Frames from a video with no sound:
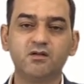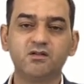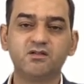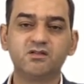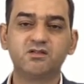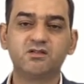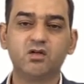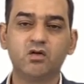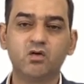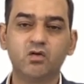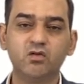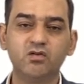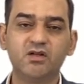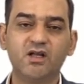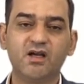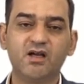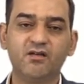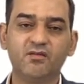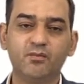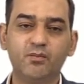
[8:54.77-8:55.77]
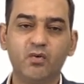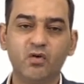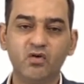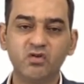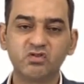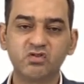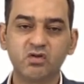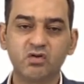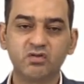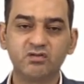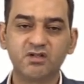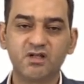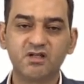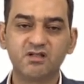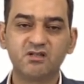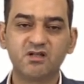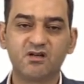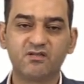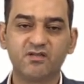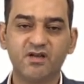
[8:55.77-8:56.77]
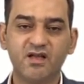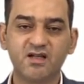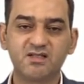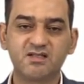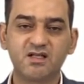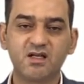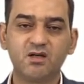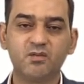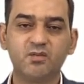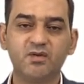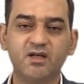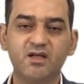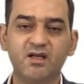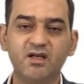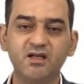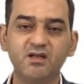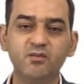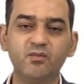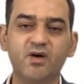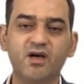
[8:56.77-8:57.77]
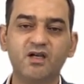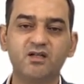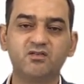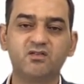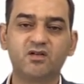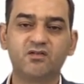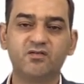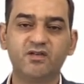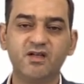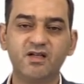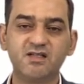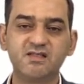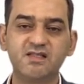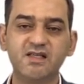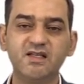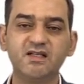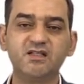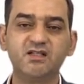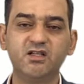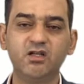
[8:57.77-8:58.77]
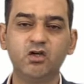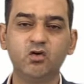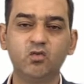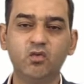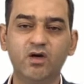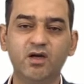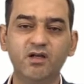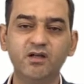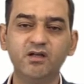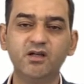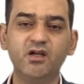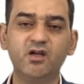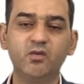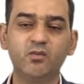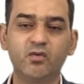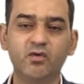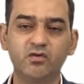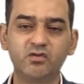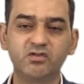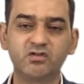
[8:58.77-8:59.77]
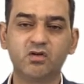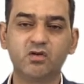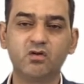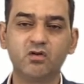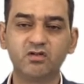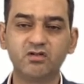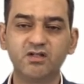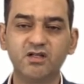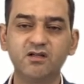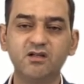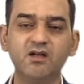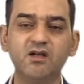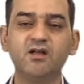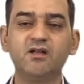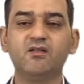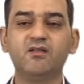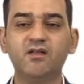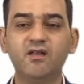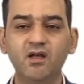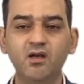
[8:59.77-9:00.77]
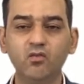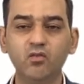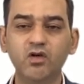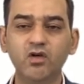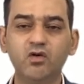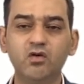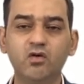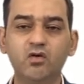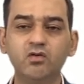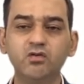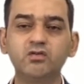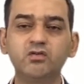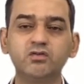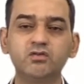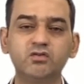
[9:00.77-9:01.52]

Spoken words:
So the post-order traversal begins by traversing T1 in post-order, then we go to